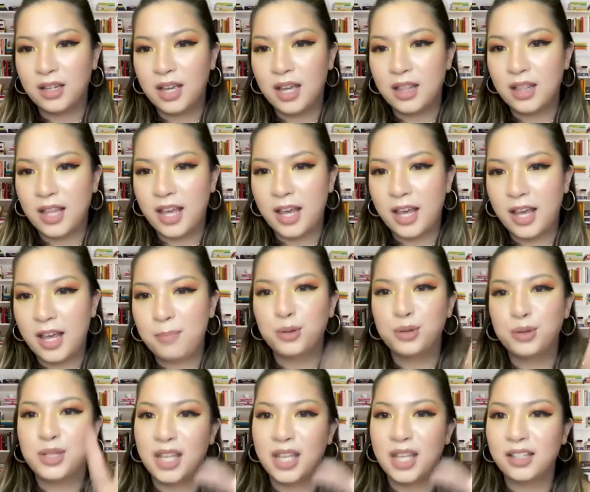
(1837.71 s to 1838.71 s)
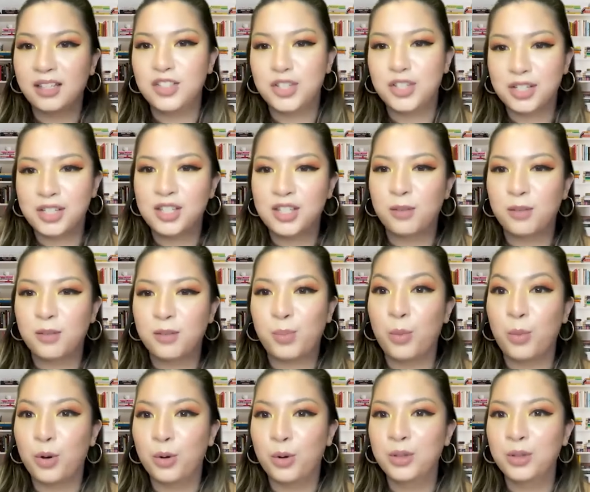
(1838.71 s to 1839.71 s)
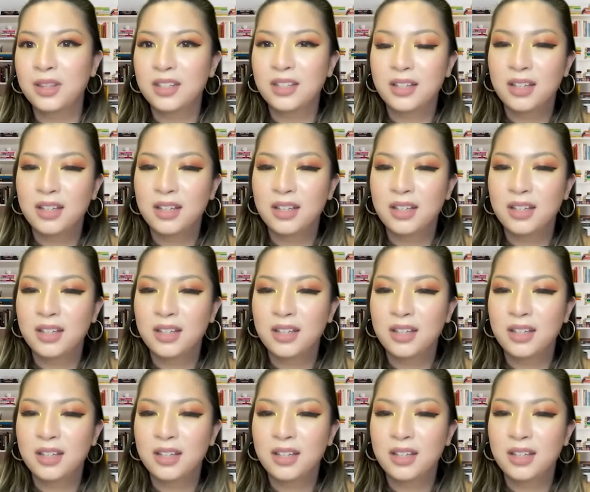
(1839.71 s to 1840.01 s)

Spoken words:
and like posting just to promote.